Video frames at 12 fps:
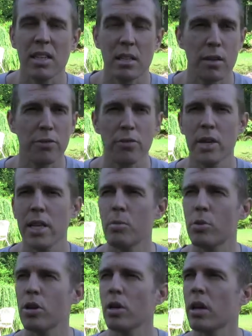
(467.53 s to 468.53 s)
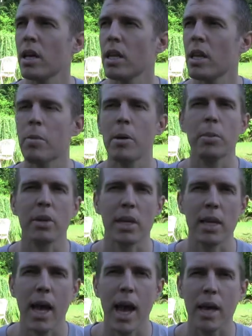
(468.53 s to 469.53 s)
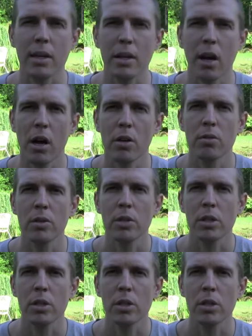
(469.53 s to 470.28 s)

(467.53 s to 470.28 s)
It's a free ebook that people could get, you know,